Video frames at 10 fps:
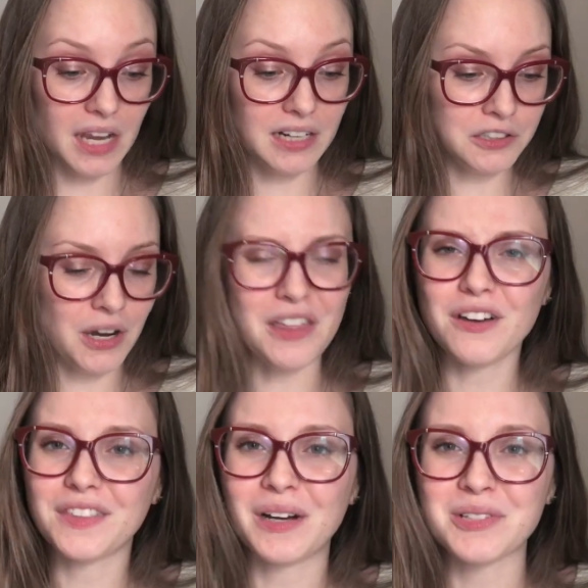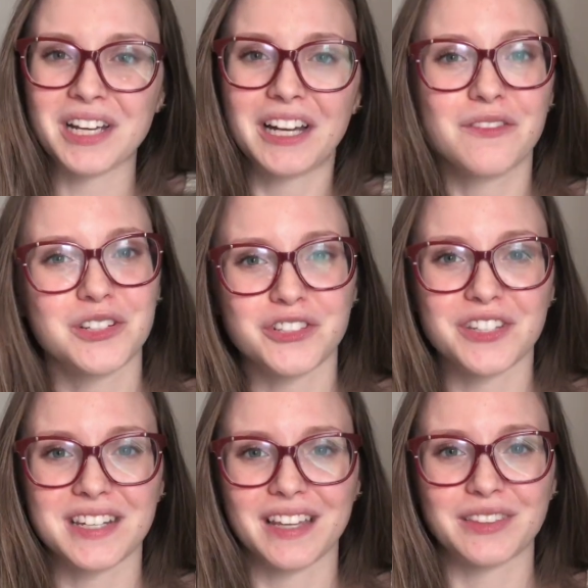I don't know, I thought that was kind of
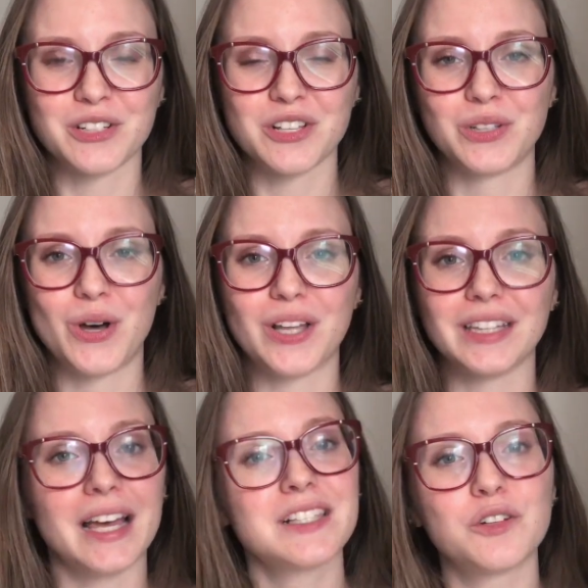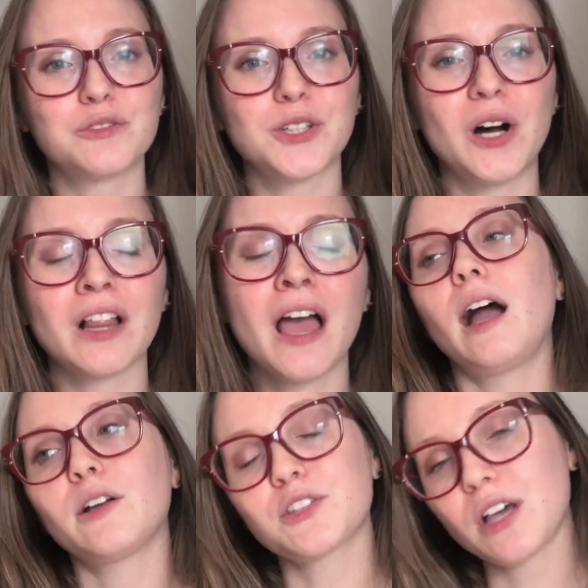interesting that there's a lot less overall.
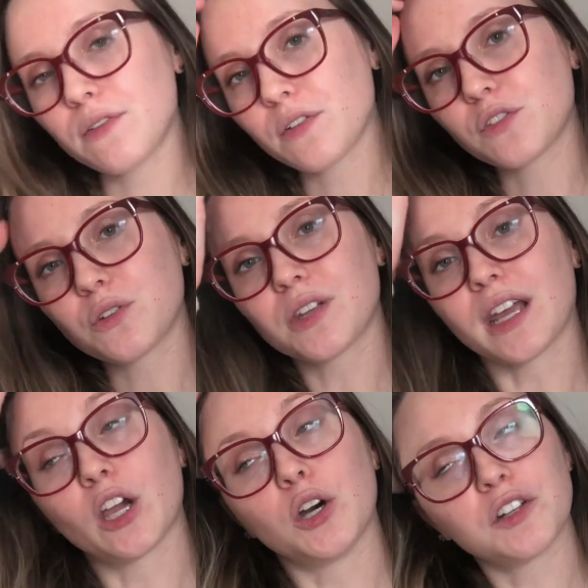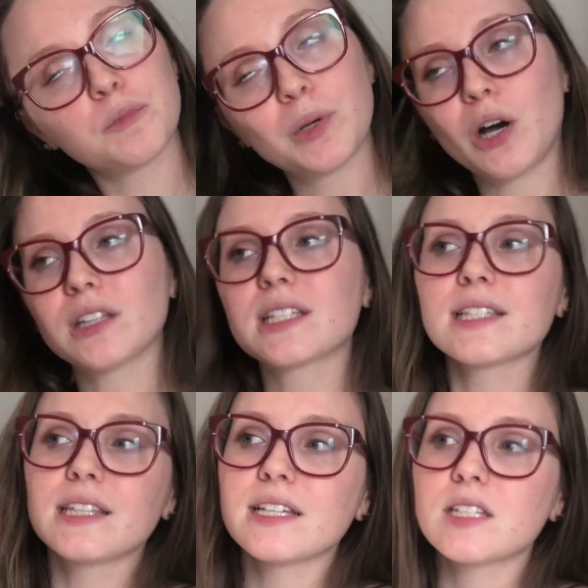I also have a few that I could have put on
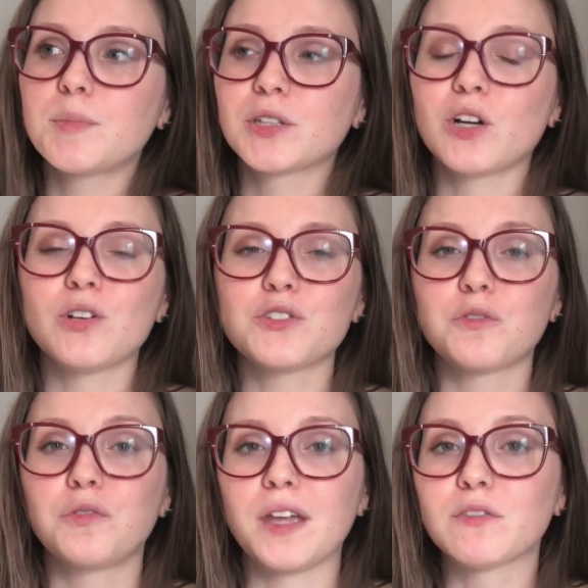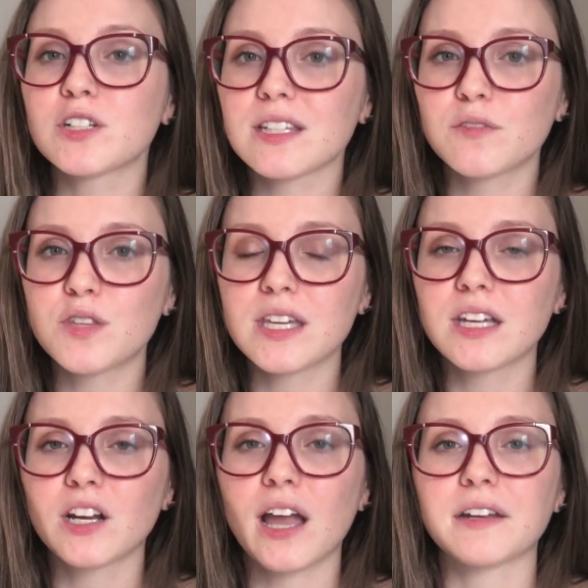this list, but they're also favorites of the
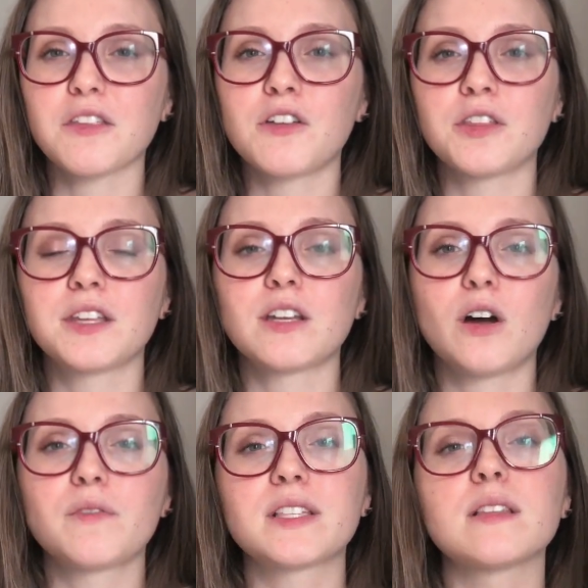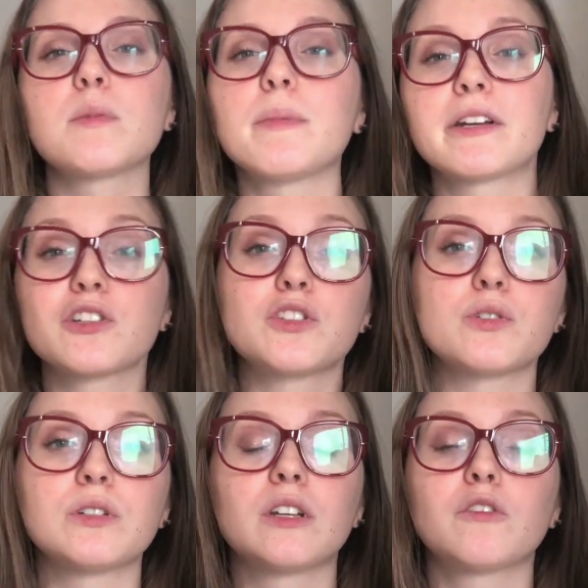year, and I thought they'd obviously be better
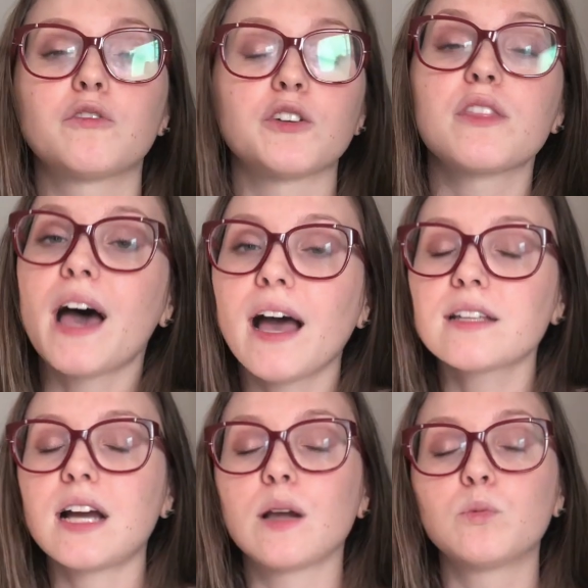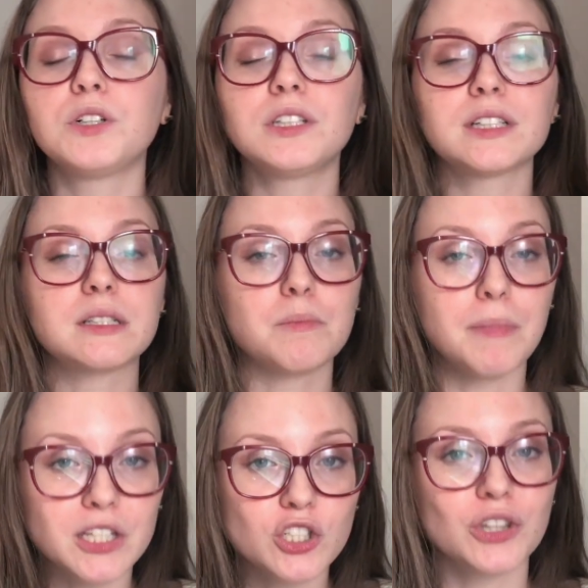suited for that. I will
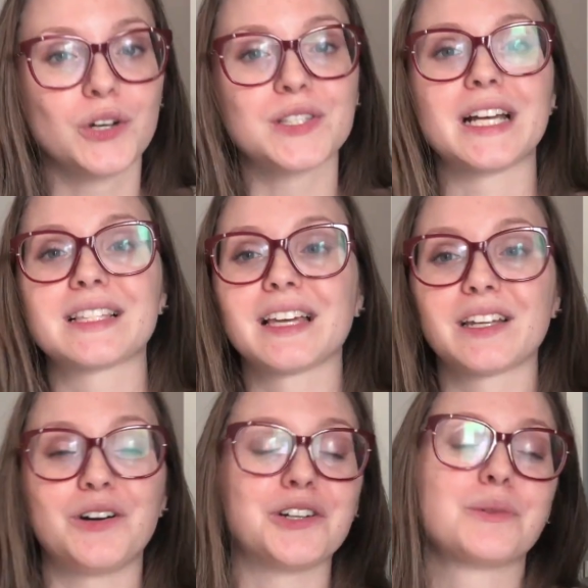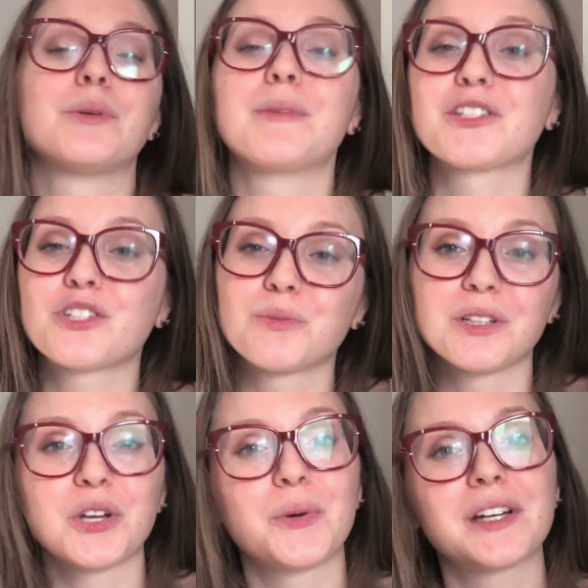mention those as like an honorable mention
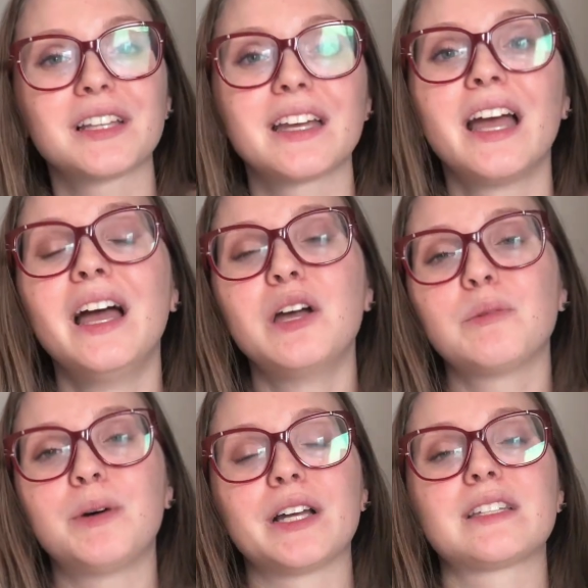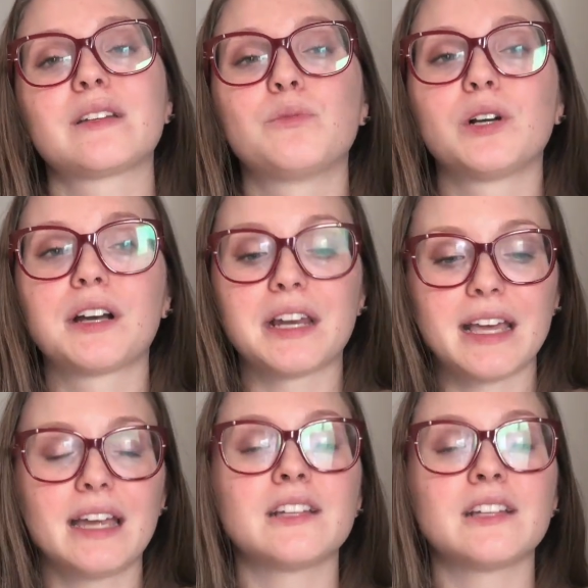really quickly, but we're gonna get